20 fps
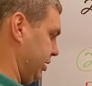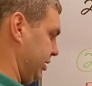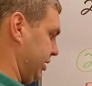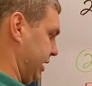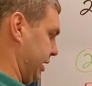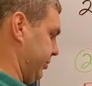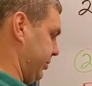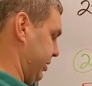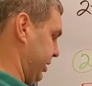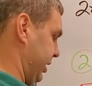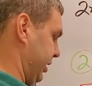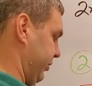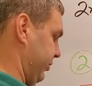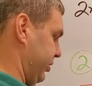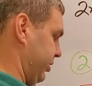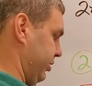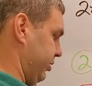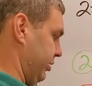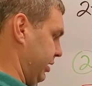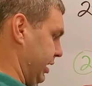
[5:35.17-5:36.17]
times negative
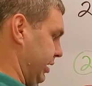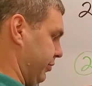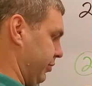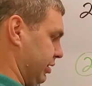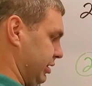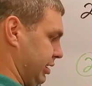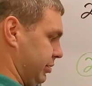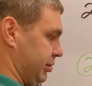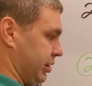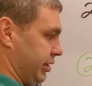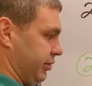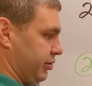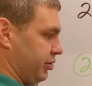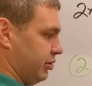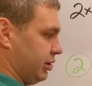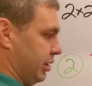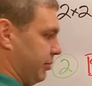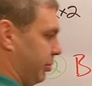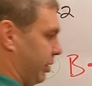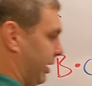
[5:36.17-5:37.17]
two. negative one times negative two
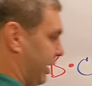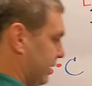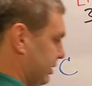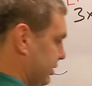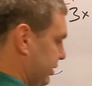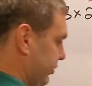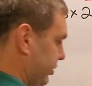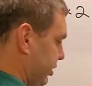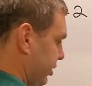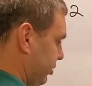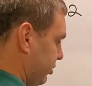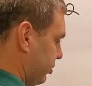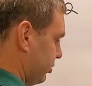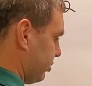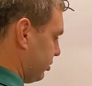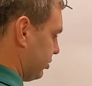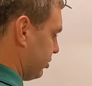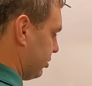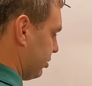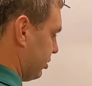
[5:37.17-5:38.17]
is a positive two.
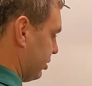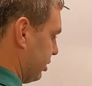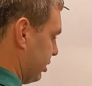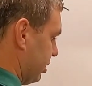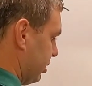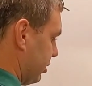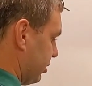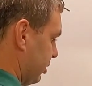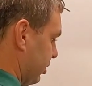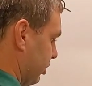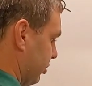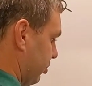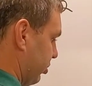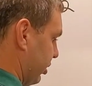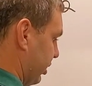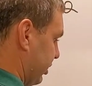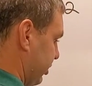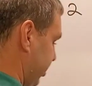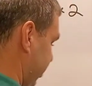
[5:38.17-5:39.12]
So plus